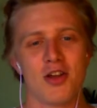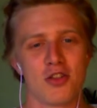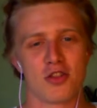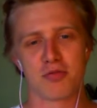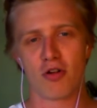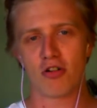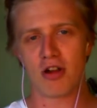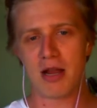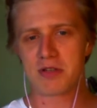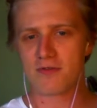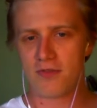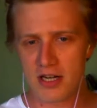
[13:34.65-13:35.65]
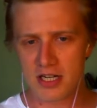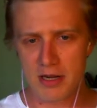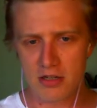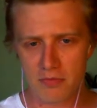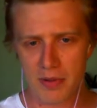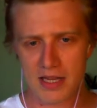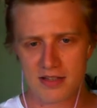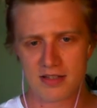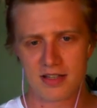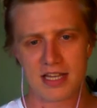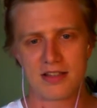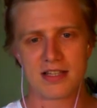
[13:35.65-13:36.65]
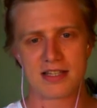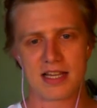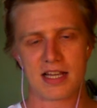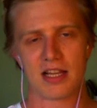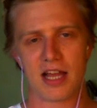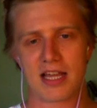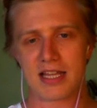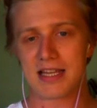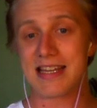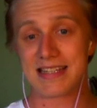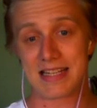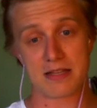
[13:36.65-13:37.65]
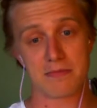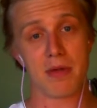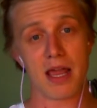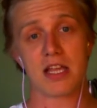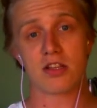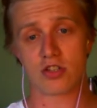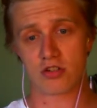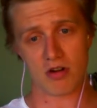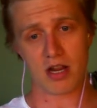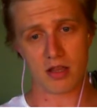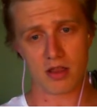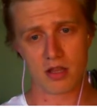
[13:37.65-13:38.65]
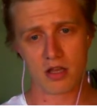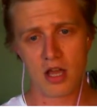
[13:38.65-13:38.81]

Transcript: The program's fundamental basis in the CLA is its main strength.